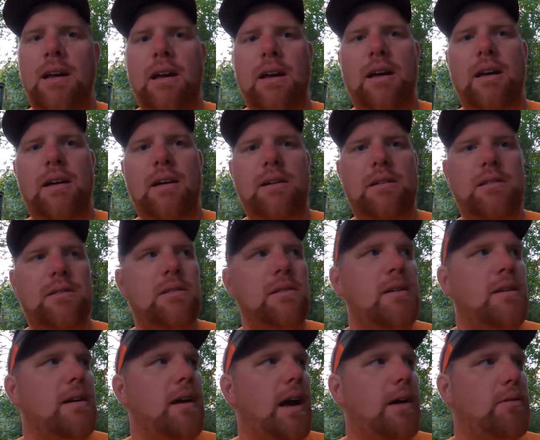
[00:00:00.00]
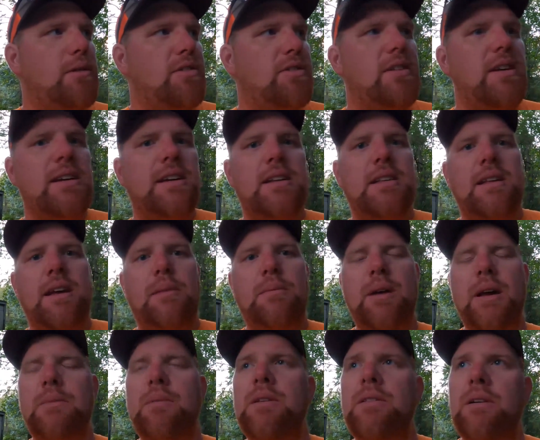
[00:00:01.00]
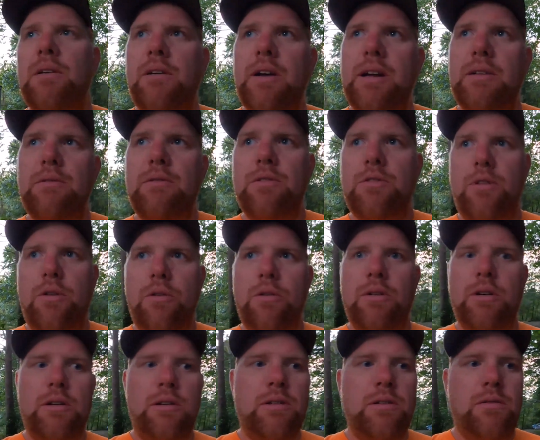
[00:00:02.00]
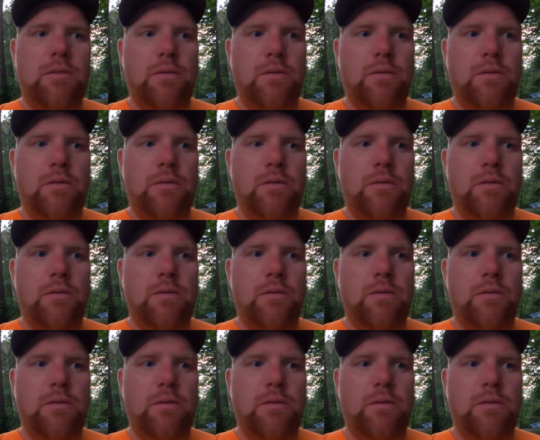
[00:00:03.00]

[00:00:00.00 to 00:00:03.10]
and I was thinking that maybe the light was on